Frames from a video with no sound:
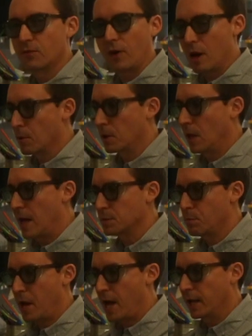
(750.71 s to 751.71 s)

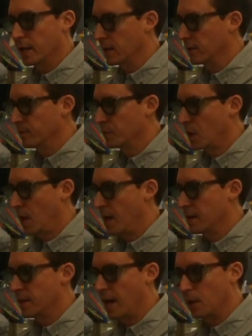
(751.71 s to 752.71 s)
fiberglass batting.
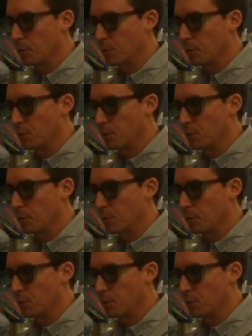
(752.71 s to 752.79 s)
Okay, that'll